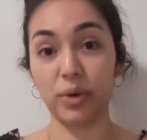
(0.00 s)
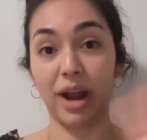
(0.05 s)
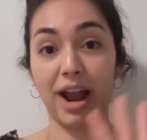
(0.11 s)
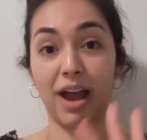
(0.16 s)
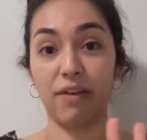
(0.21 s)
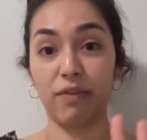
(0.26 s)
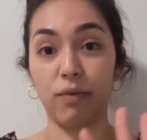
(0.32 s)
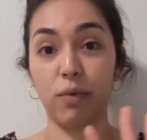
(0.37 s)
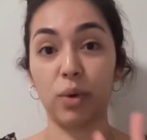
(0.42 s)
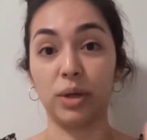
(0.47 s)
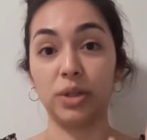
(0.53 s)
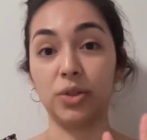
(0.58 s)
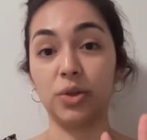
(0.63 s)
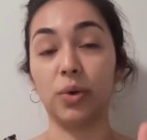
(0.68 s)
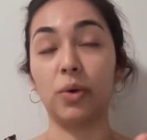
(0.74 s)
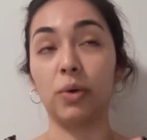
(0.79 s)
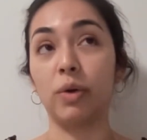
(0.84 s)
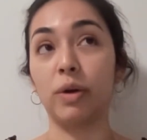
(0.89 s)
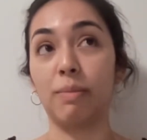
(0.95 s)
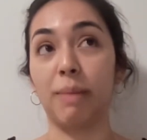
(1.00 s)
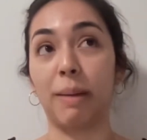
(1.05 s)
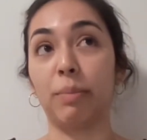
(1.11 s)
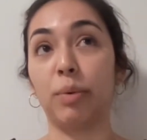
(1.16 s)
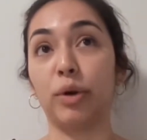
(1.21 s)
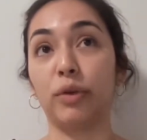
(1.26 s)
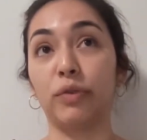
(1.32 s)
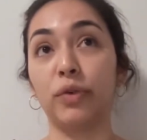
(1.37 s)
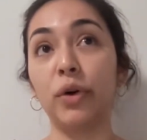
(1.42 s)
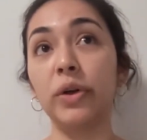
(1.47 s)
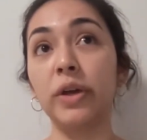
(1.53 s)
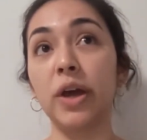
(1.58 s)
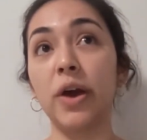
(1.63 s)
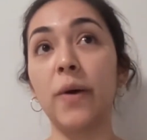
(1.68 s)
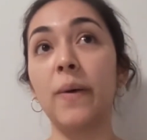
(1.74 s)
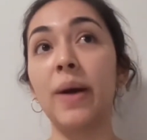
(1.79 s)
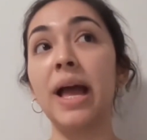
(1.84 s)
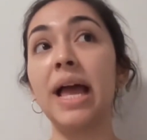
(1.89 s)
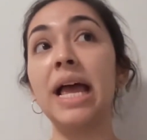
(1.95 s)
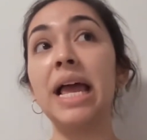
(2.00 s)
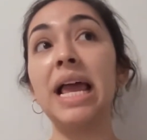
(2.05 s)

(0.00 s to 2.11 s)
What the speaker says: I have 4 in total in my portfolio.